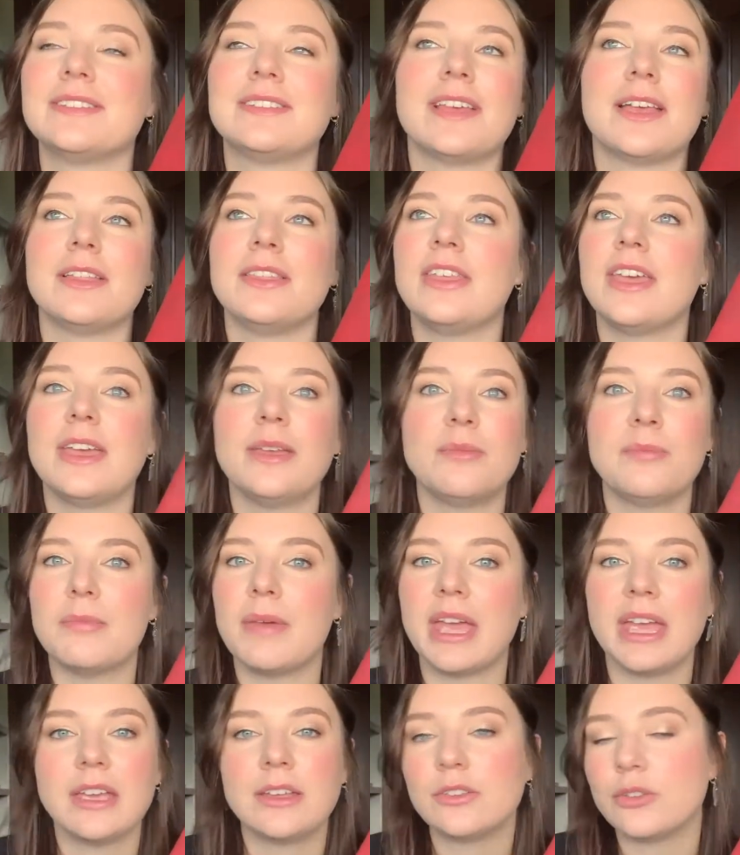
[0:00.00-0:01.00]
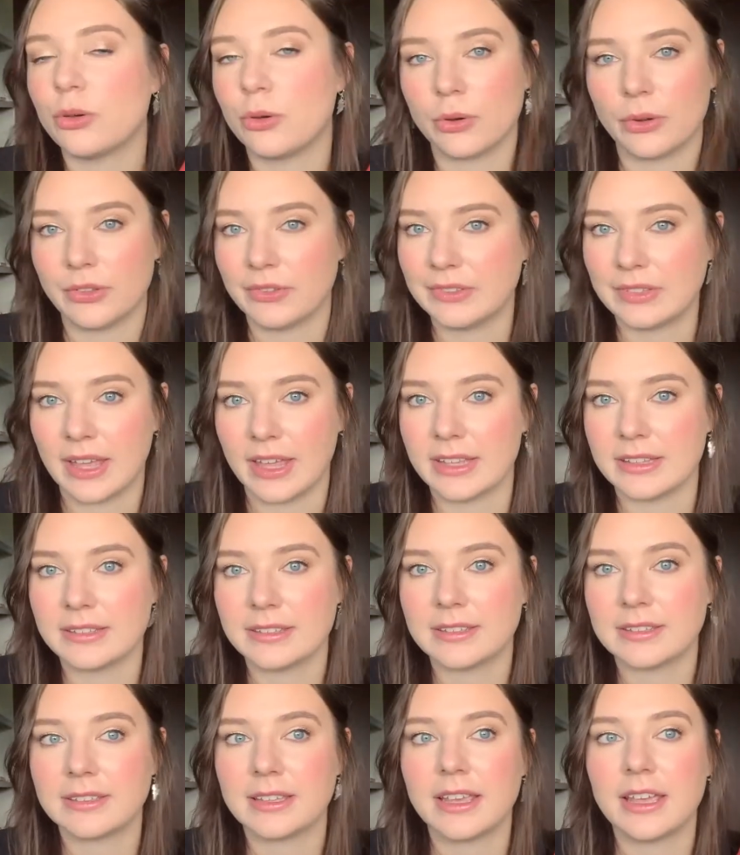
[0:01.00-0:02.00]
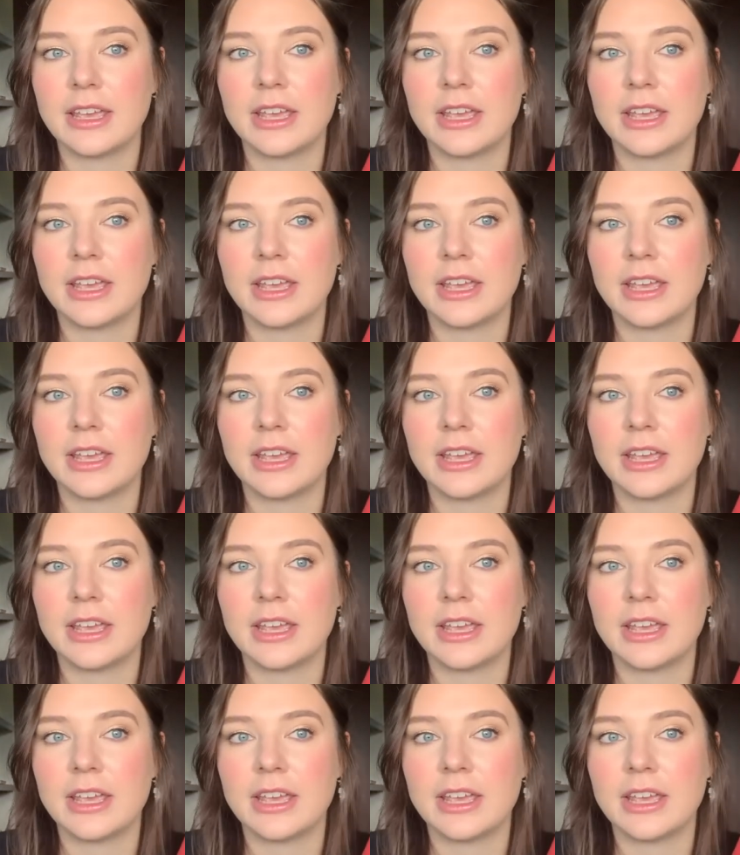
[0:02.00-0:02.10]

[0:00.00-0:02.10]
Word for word: To, they make total sense.